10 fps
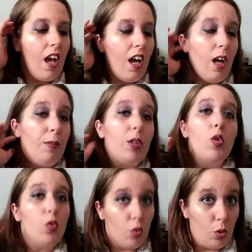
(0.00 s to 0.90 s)

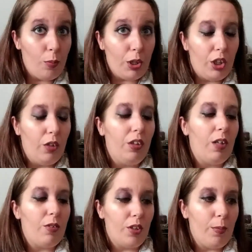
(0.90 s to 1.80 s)
It's super cute, and
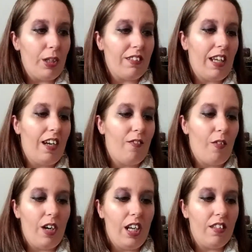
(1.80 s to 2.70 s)
I was super excited
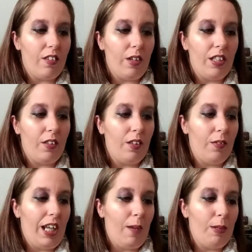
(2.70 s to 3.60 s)
for it, so I don't know
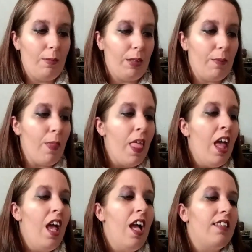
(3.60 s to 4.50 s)
what happened, but it
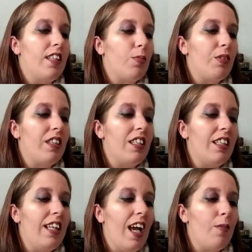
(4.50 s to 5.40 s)
says,
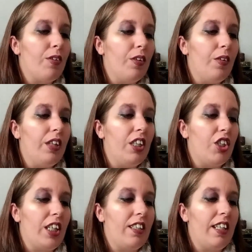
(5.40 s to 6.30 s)
presenting the absolutely
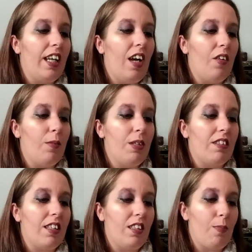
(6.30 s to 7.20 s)
enchanting
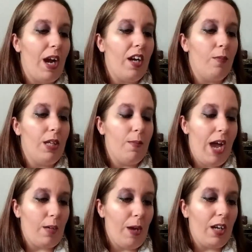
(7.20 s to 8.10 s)
alchemist-inspired mini
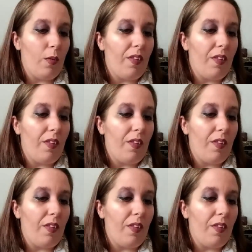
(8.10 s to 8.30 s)
backpack.